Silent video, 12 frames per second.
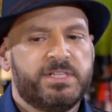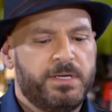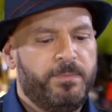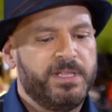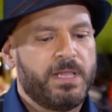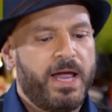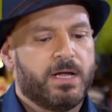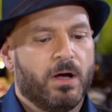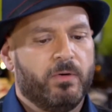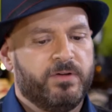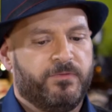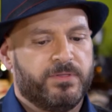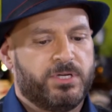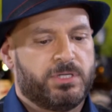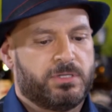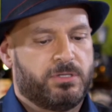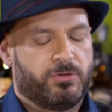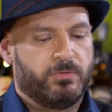what's it been like going for the
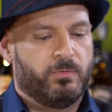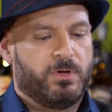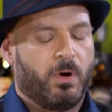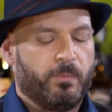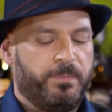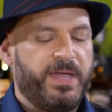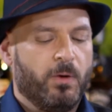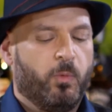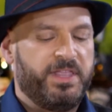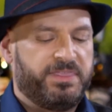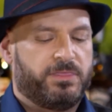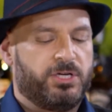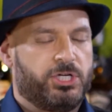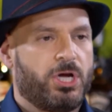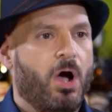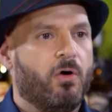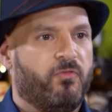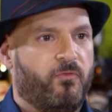through, going, being with the
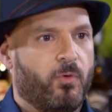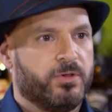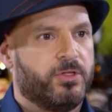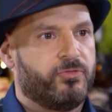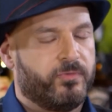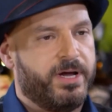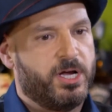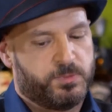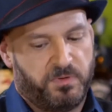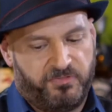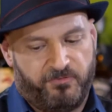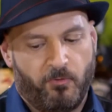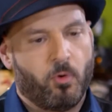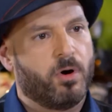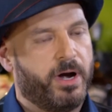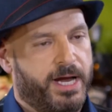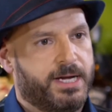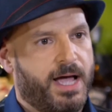show for the three years
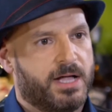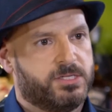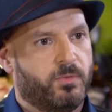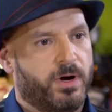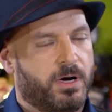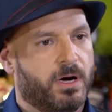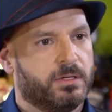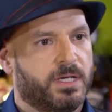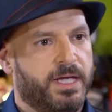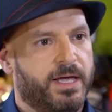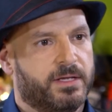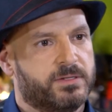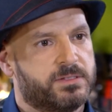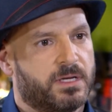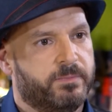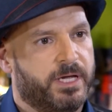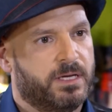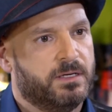before it got to where it currently is?
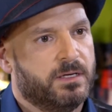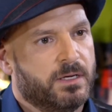I mean,